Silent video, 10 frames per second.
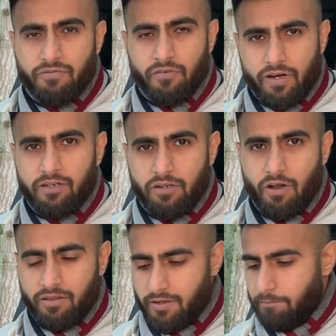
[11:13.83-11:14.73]
I really do
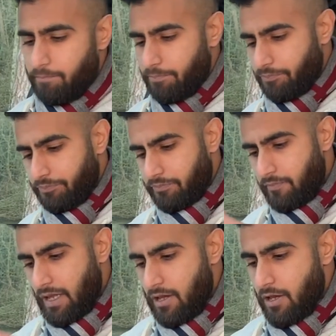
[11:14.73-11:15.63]
like them.
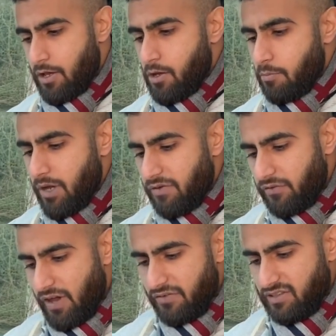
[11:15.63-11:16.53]
Moving
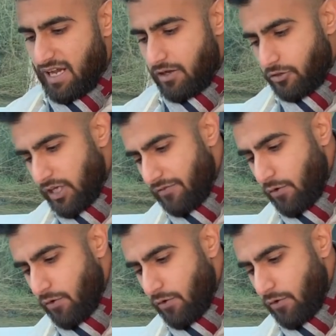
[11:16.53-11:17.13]
further down, you have